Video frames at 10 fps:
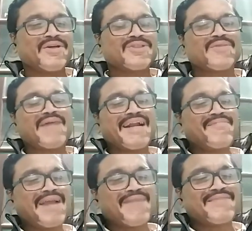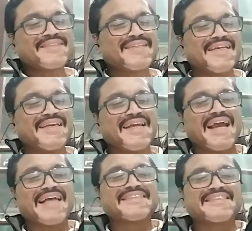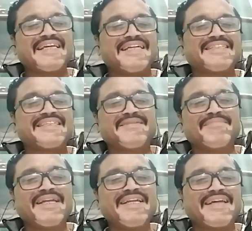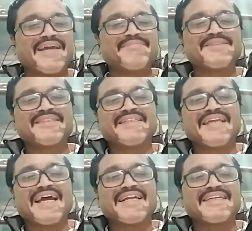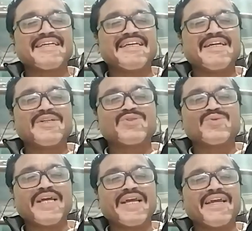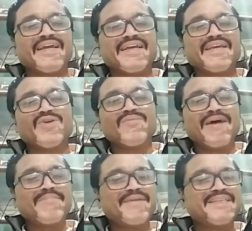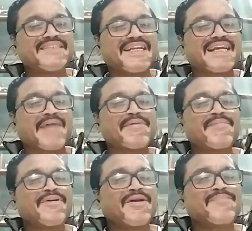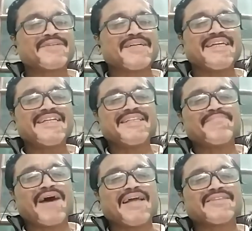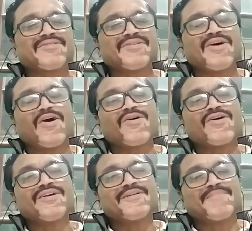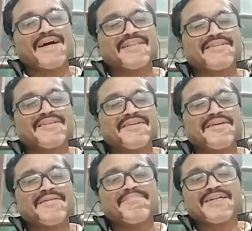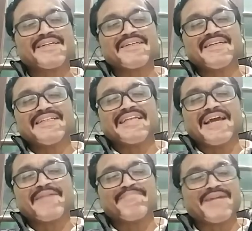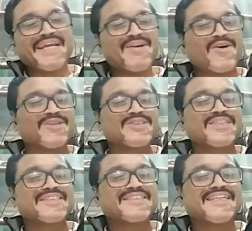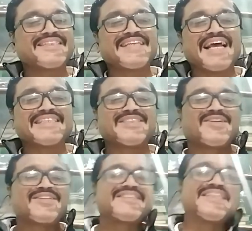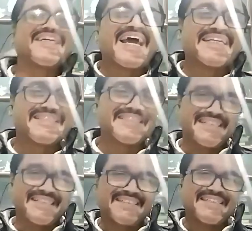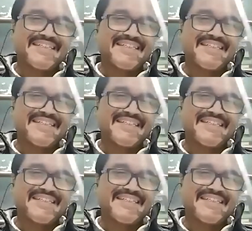So Madame Blavatsky has said many times that today human beings are capable of treading the path, occult path, but their brain consciousness has not realized it.